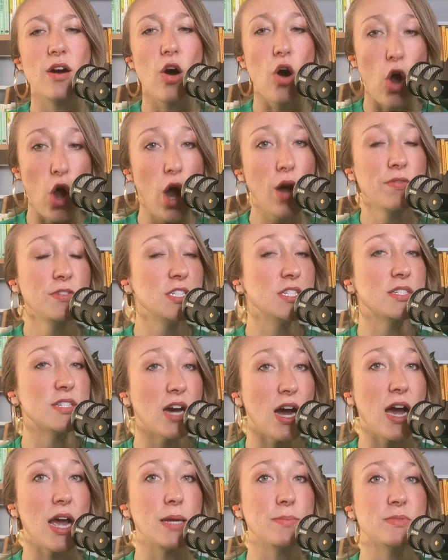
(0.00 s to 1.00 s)

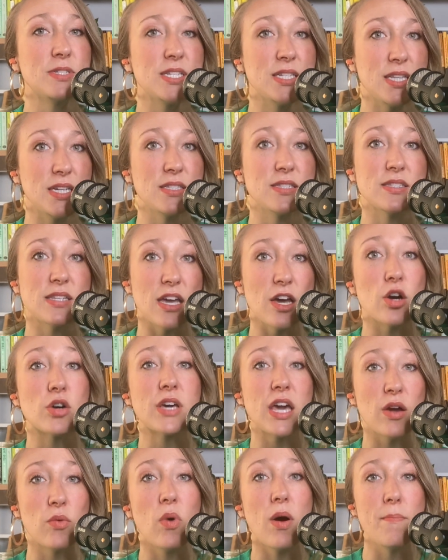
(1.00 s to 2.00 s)
Oftentimes to then say,
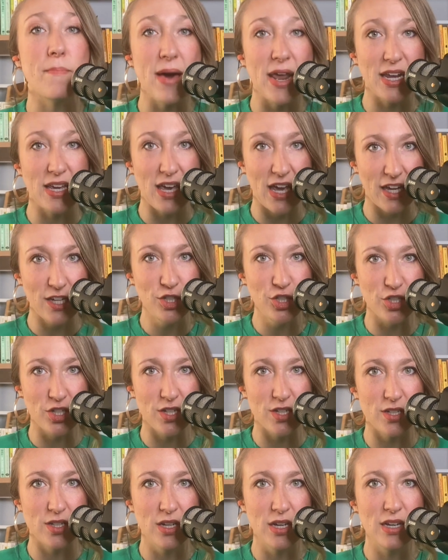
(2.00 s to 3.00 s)
okay, what
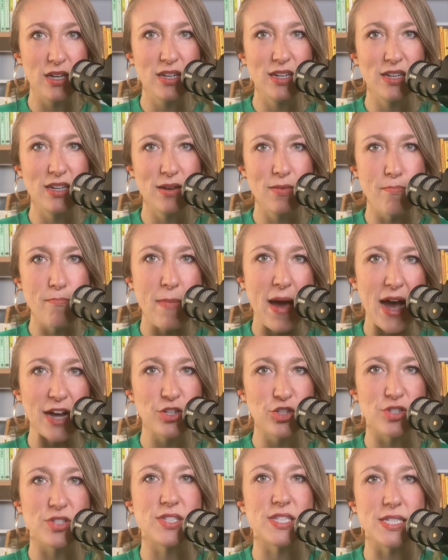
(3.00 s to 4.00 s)
medication
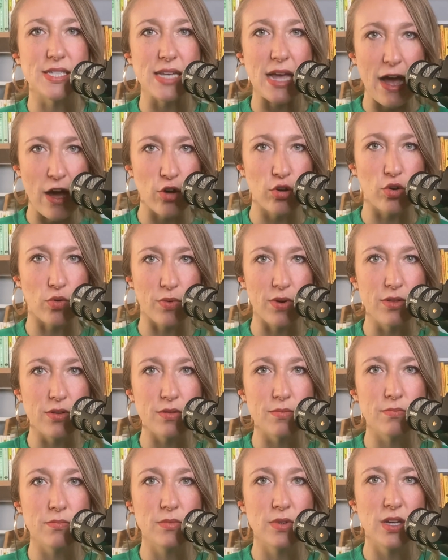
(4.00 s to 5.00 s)
matches this
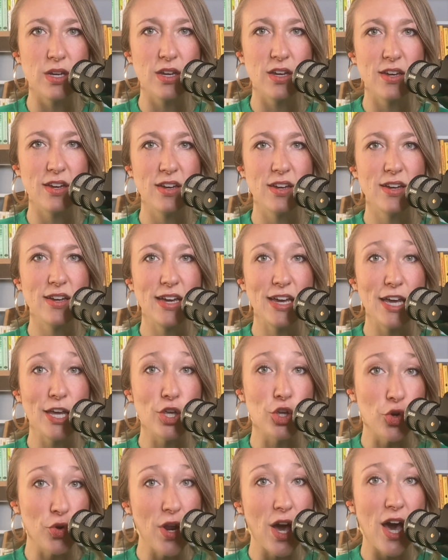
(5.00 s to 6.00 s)
algorithm?
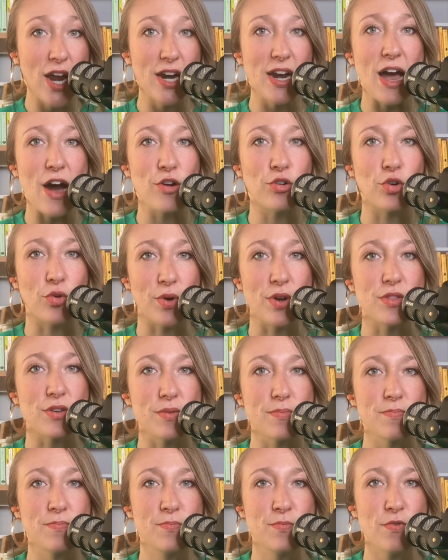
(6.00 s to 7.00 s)
You're not an
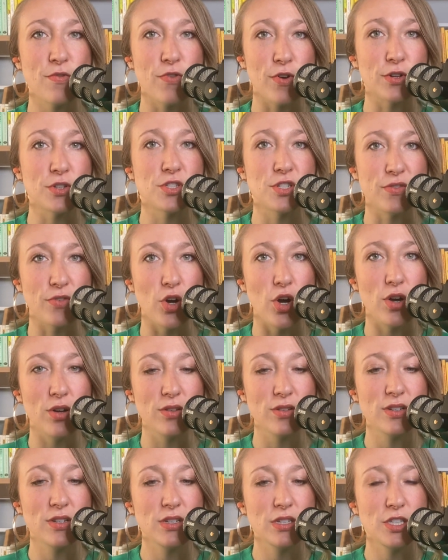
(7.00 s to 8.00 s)
algorithm, first of
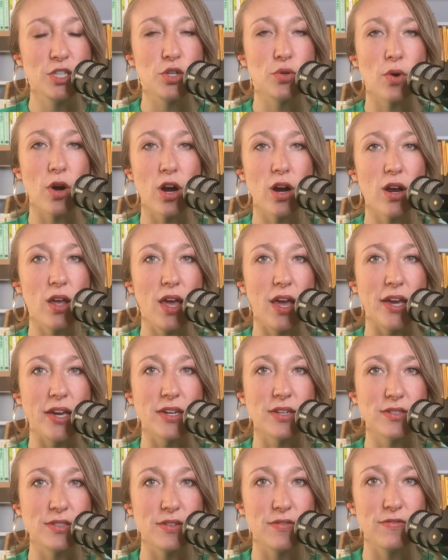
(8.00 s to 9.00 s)
all. You are
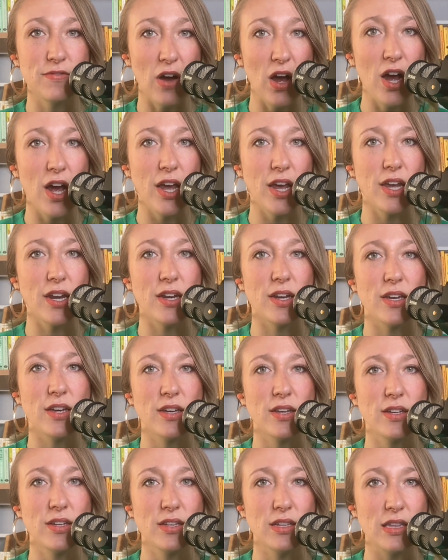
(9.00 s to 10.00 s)
a divine
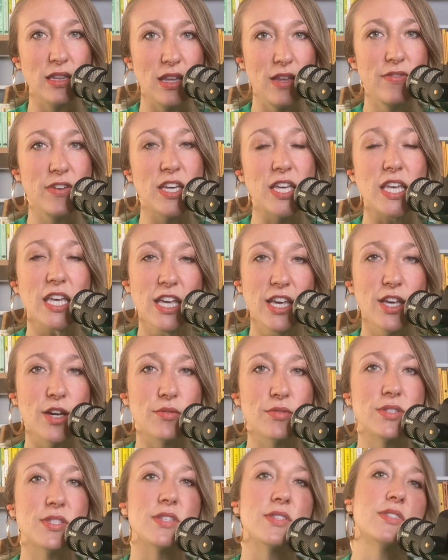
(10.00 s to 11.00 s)
living
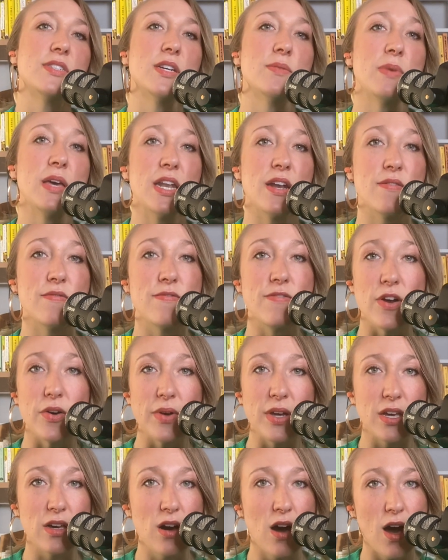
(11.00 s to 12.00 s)
ecosystem and a
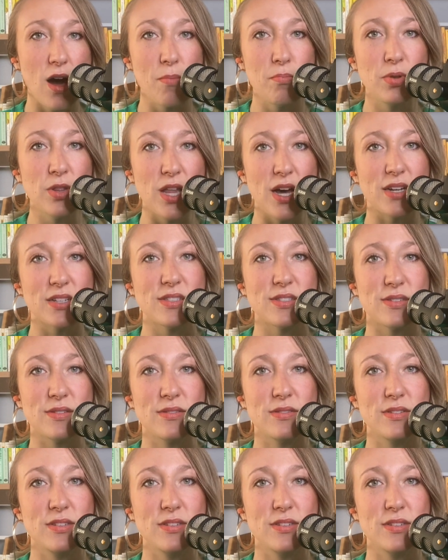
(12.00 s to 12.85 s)
very complex,